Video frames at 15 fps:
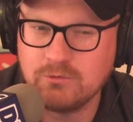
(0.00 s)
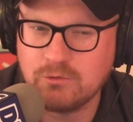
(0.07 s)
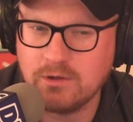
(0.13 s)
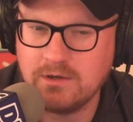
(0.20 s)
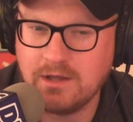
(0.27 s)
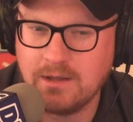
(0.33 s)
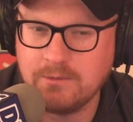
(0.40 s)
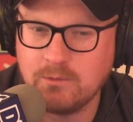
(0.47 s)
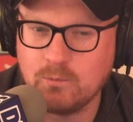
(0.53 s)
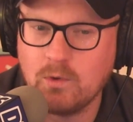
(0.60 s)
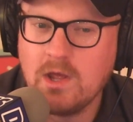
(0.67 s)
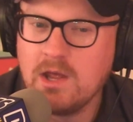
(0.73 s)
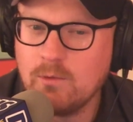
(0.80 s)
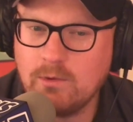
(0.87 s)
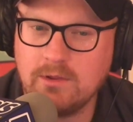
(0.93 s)
trying to. I,
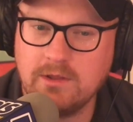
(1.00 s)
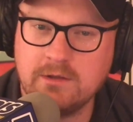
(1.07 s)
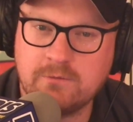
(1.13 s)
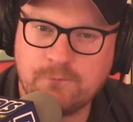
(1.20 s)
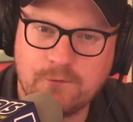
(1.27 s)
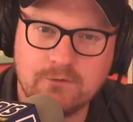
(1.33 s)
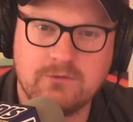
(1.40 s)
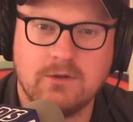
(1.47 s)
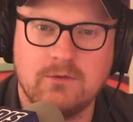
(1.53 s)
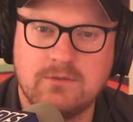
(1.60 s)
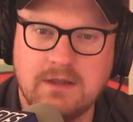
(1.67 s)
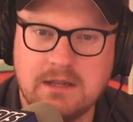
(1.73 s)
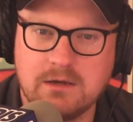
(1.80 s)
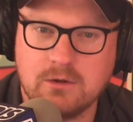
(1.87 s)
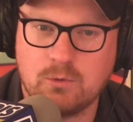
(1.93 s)
well, at first I was
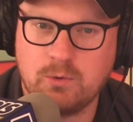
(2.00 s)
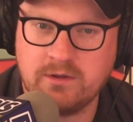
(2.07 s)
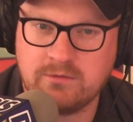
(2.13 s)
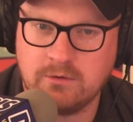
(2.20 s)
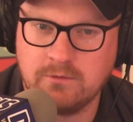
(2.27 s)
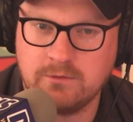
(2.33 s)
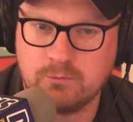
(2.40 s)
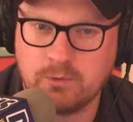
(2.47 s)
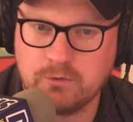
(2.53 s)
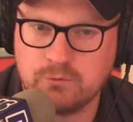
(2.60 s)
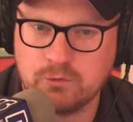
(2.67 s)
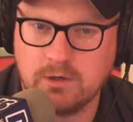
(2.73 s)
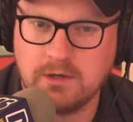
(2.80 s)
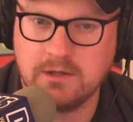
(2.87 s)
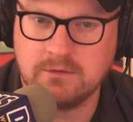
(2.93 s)
saying quick service
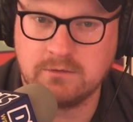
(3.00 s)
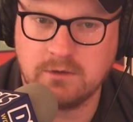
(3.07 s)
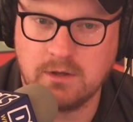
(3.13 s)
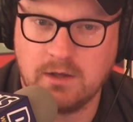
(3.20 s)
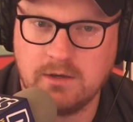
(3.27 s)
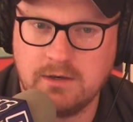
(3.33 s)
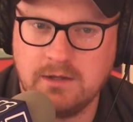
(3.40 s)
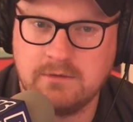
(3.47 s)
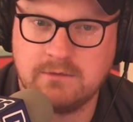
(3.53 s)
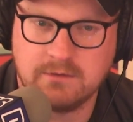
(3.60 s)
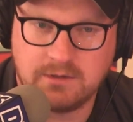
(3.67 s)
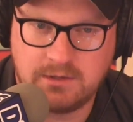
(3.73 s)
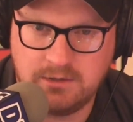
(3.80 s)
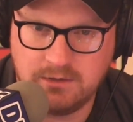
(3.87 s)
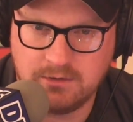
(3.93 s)
restaurant. It's not. It's a
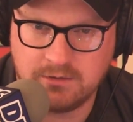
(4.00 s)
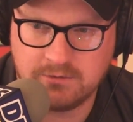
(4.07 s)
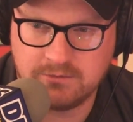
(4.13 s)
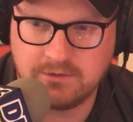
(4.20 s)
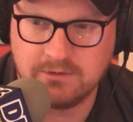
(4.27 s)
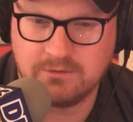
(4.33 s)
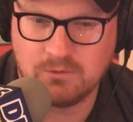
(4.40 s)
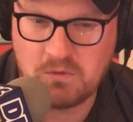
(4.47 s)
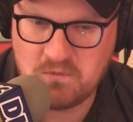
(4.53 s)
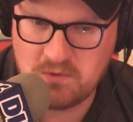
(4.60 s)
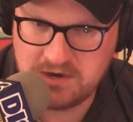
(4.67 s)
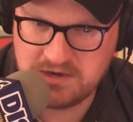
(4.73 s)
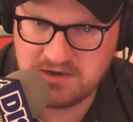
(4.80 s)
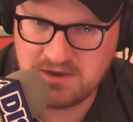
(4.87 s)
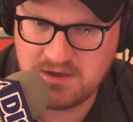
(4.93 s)
kiosk. It's a it
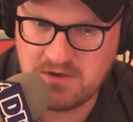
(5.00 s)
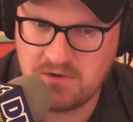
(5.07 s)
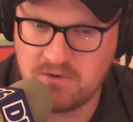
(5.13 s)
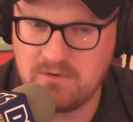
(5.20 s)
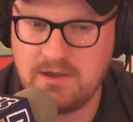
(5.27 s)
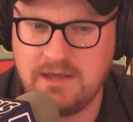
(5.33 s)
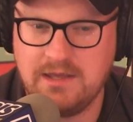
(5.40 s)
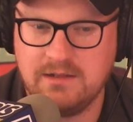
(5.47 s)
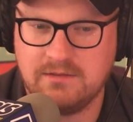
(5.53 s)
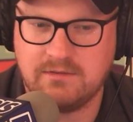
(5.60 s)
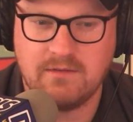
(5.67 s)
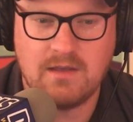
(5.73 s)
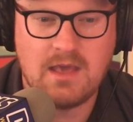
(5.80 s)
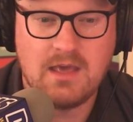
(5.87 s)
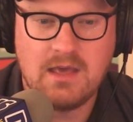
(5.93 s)
window. Is. It's
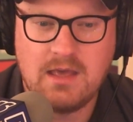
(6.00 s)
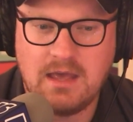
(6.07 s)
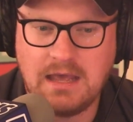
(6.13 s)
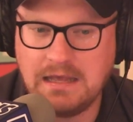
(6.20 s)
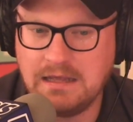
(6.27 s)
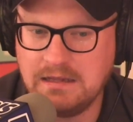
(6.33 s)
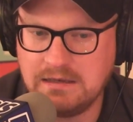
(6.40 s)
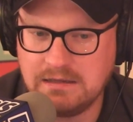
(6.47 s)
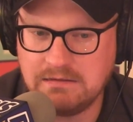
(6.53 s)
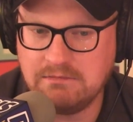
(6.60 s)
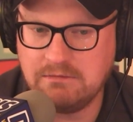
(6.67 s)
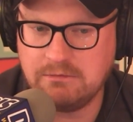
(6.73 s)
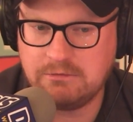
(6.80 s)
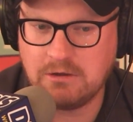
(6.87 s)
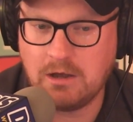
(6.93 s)
it
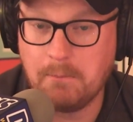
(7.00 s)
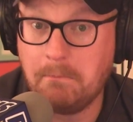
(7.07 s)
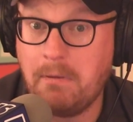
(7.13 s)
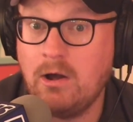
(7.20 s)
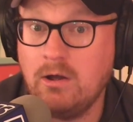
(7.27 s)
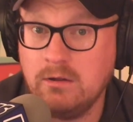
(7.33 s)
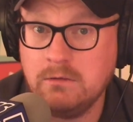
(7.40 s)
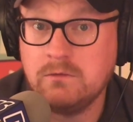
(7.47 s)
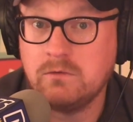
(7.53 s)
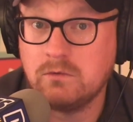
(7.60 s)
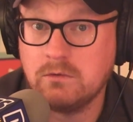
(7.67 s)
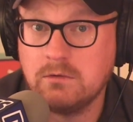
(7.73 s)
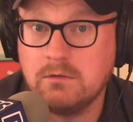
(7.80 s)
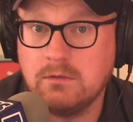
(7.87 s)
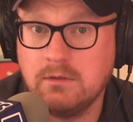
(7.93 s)
is a
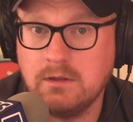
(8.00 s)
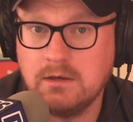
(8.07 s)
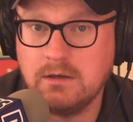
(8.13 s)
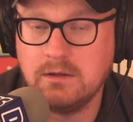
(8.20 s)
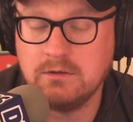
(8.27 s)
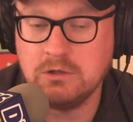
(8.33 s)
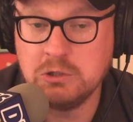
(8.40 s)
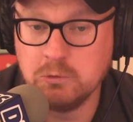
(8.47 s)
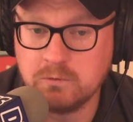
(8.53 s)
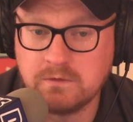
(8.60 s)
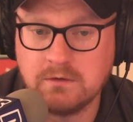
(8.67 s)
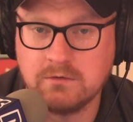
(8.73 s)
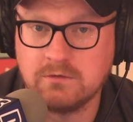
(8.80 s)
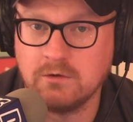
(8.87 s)
box that used to it's